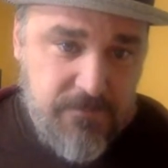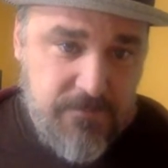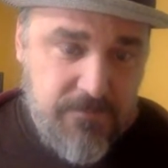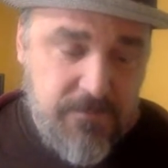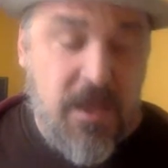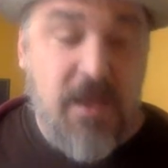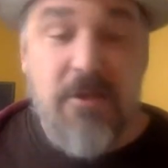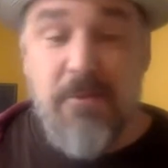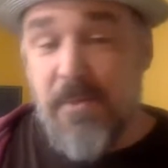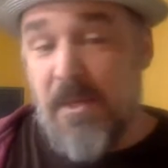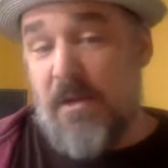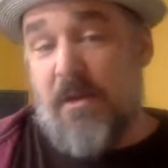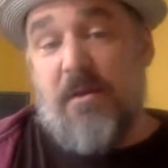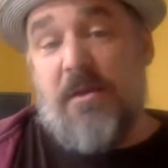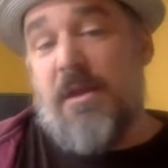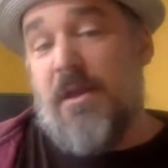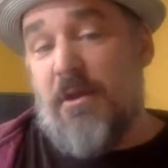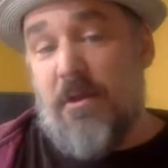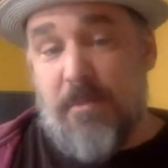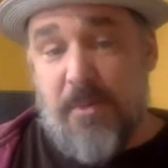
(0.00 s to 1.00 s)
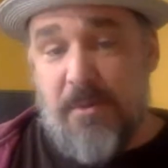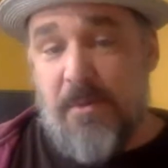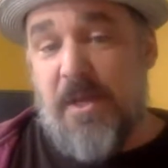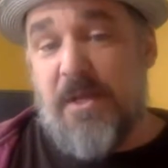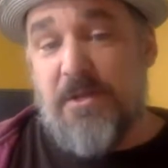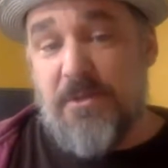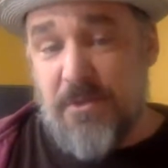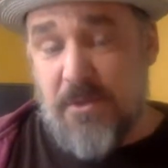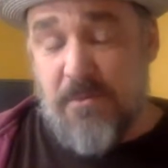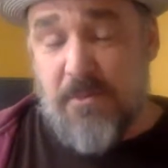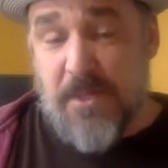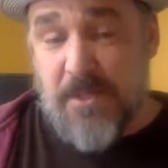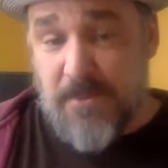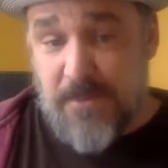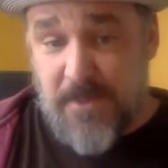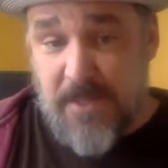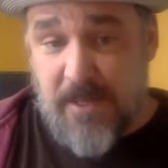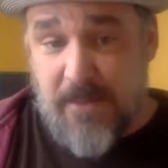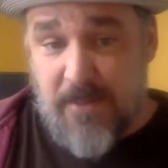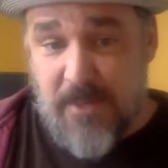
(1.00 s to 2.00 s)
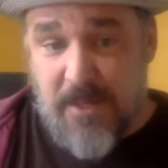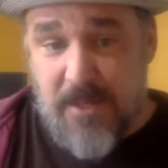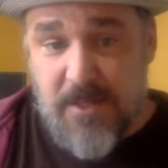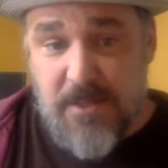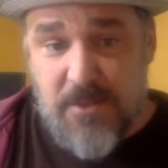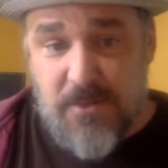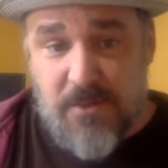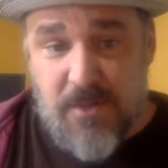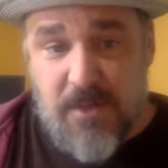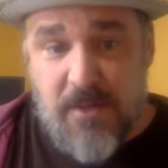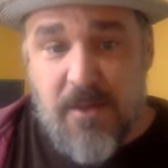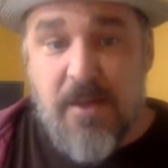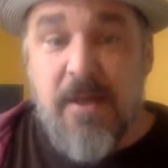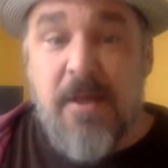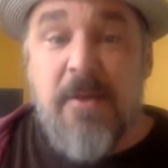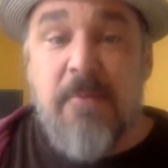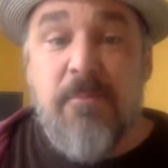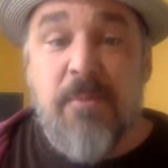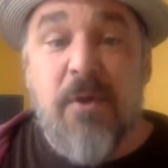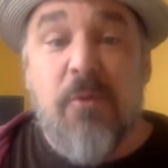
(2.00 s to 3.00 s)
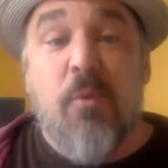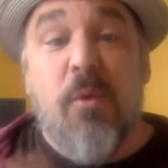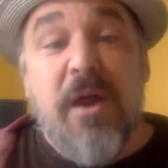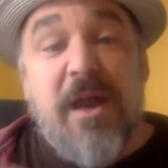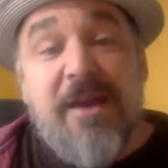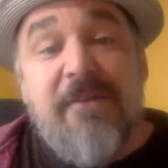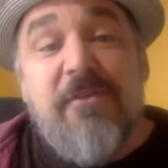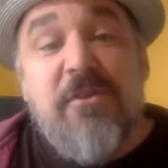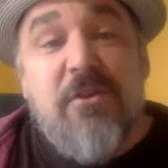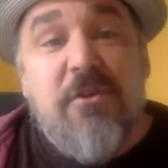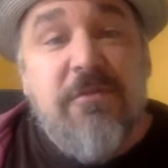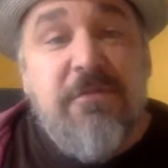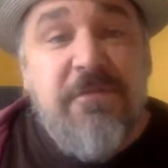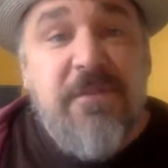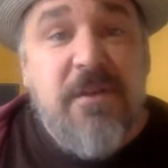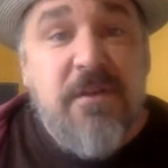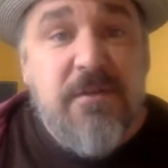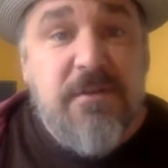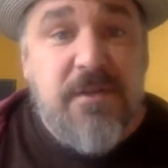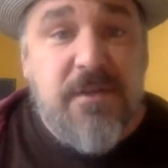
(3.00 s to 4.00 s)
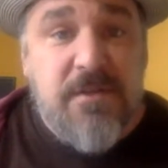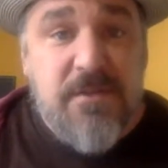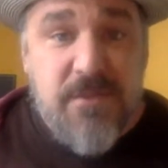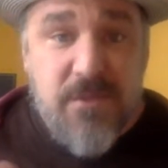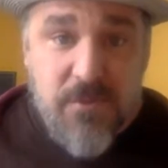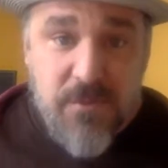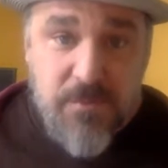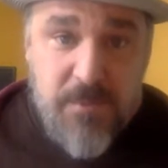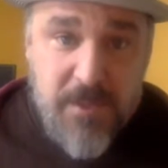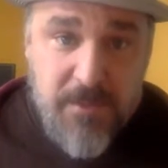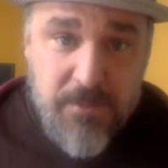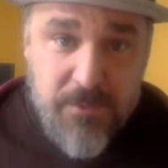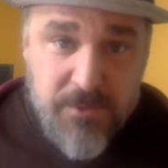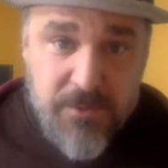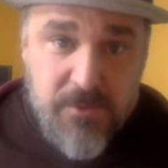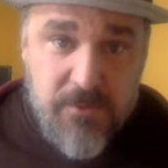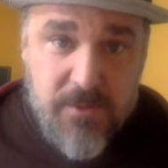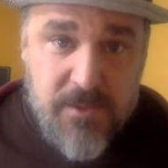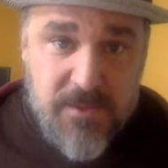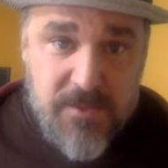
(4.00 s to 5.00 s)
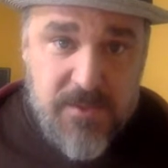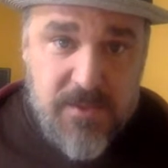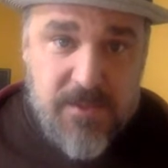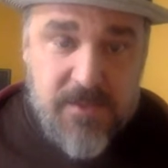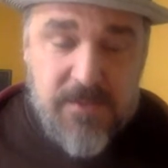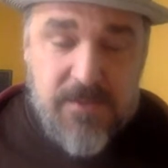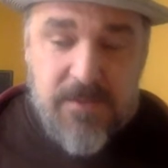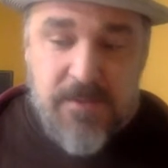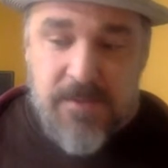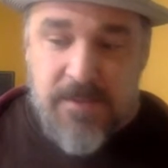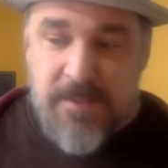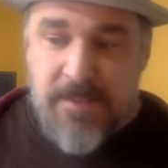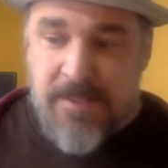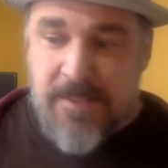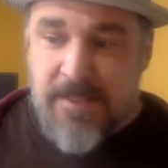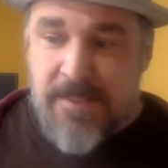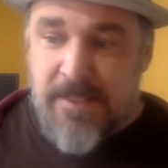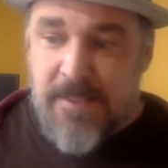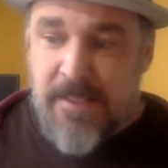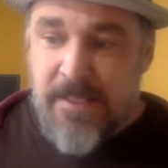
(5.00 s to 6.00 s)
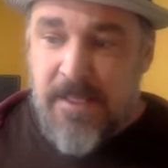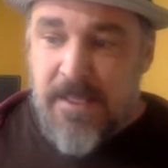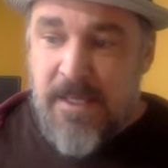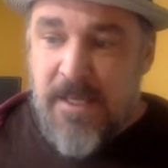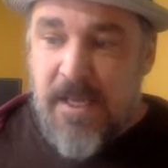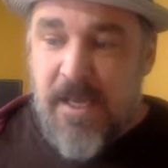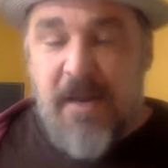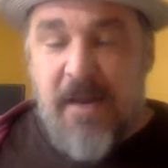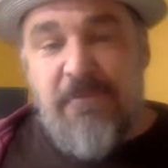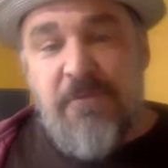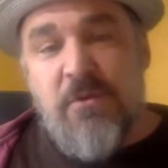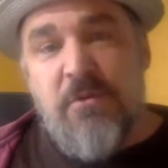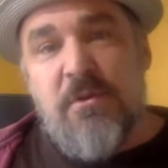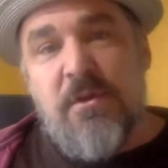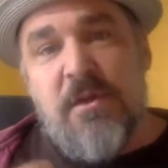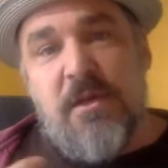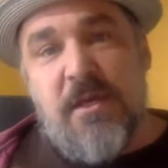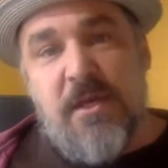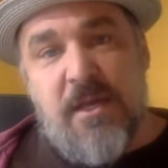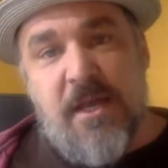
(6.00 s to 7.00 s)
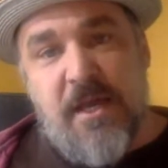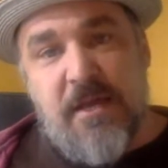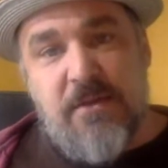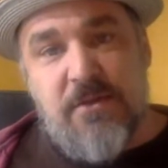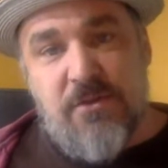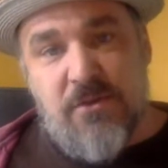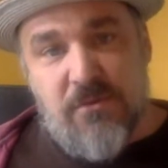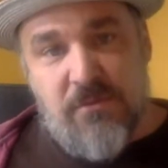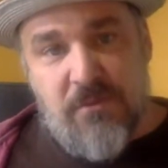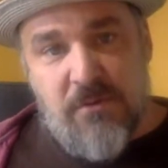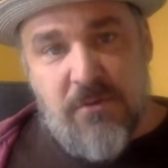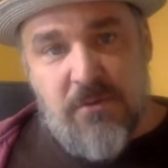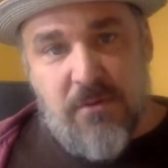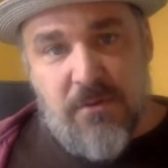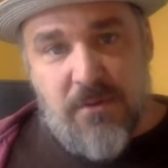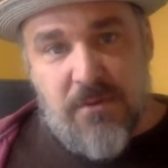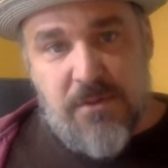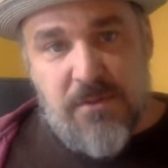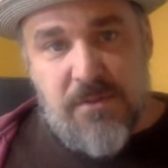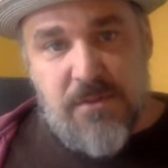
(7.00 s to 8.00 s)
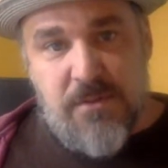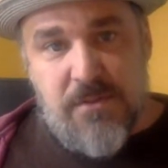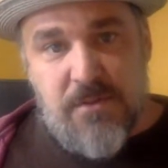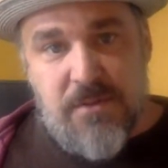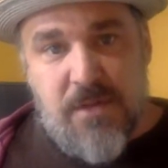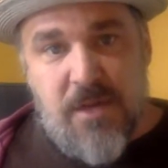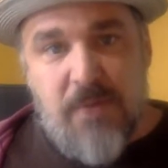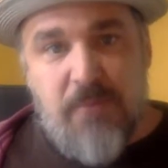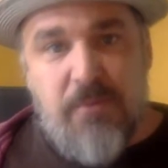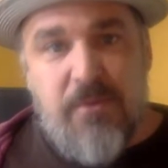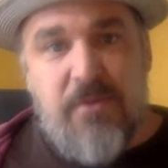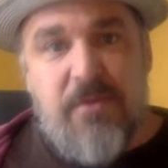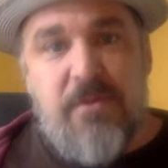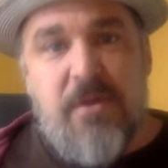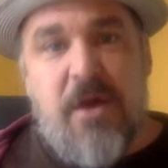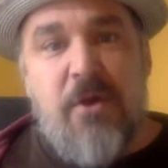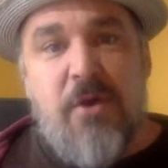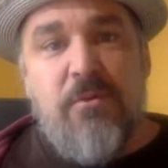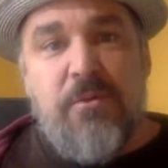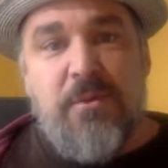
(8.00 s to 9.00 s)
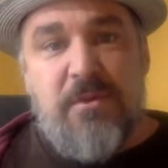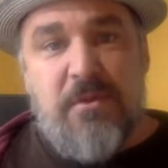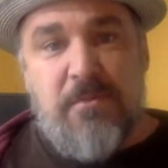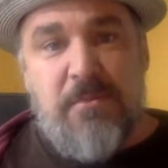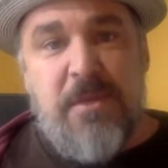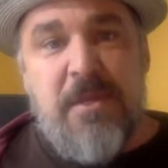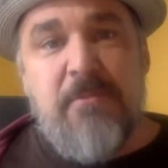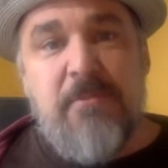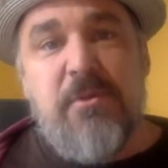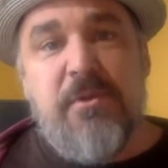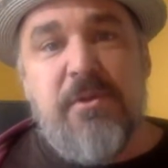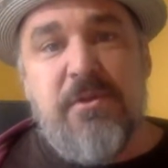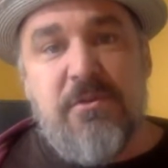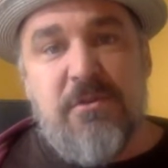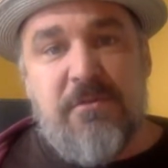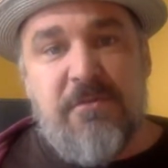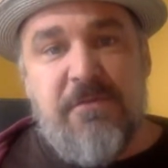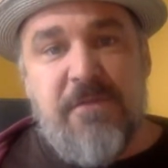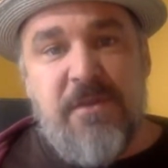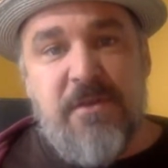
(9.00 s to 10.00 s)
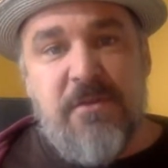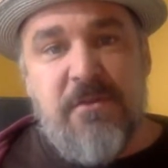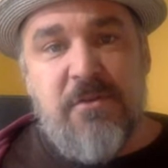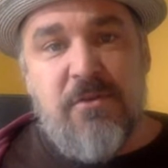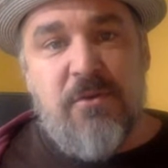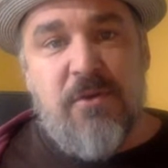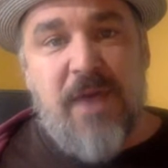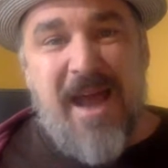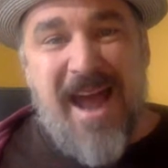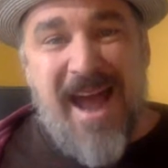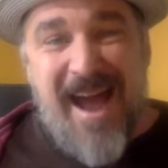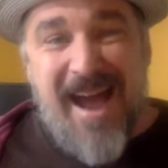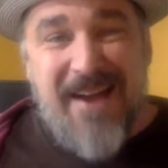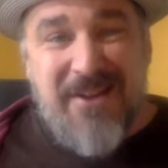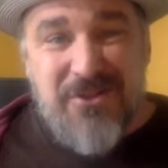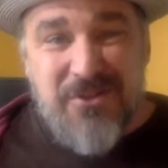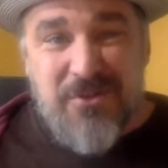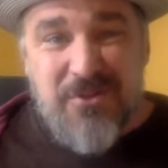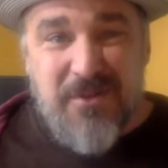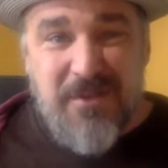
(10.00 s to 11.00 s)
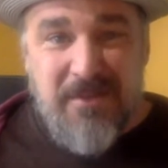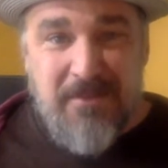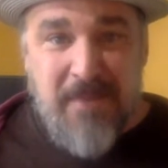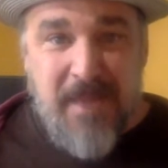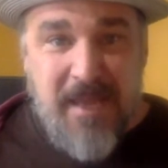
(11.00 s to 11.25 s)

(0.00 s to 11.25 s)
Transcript: Now, you may not care about ancient Mesopotamian history, but whatever your field is, those people do exist. And if you can connect your learners out with the people in your field who are actually